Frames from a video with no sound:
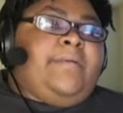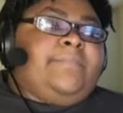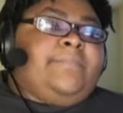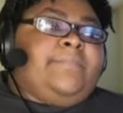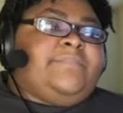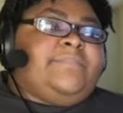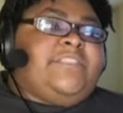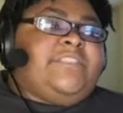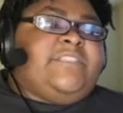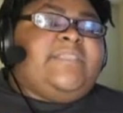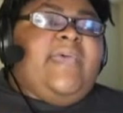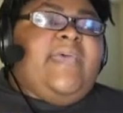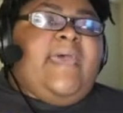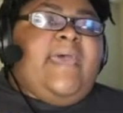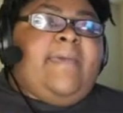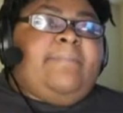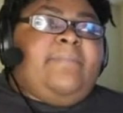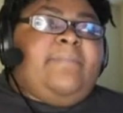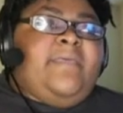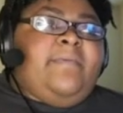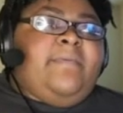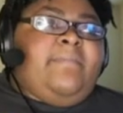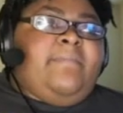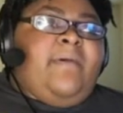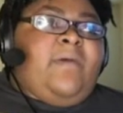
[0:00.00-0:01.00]
just
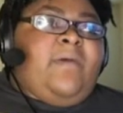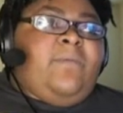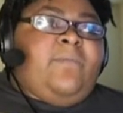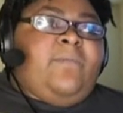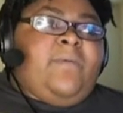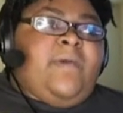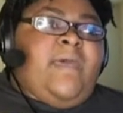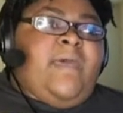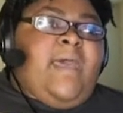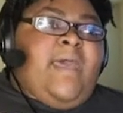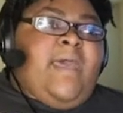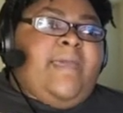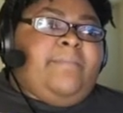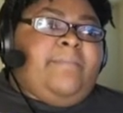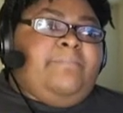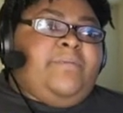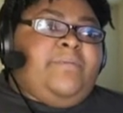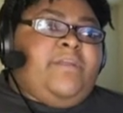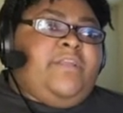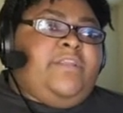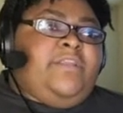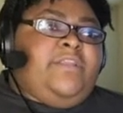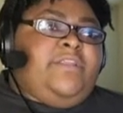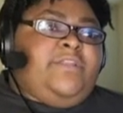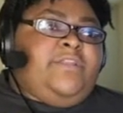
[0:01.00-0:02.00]
happy about what I
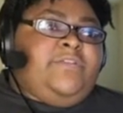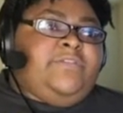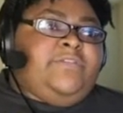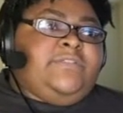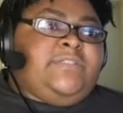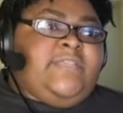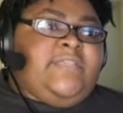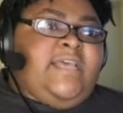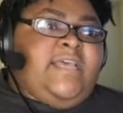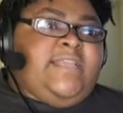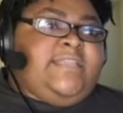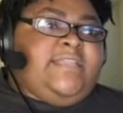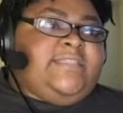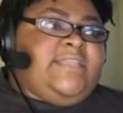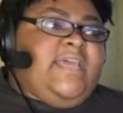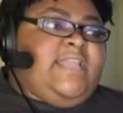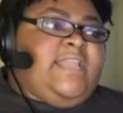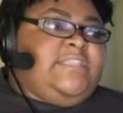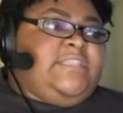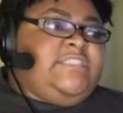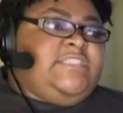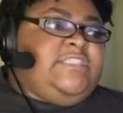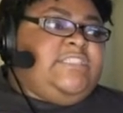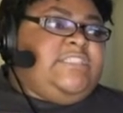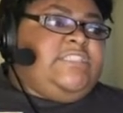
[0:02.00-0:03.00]
produced, I decided
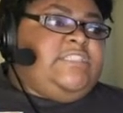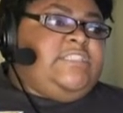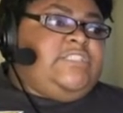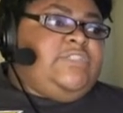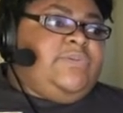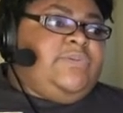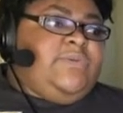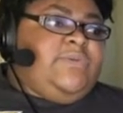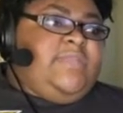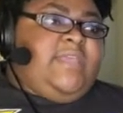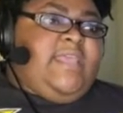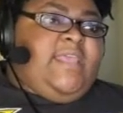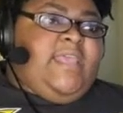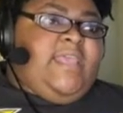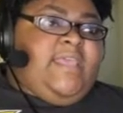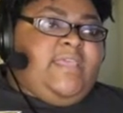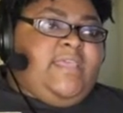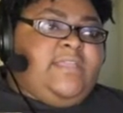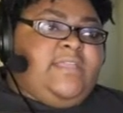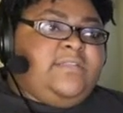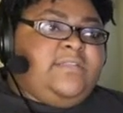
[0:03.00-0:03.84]
to just do it again.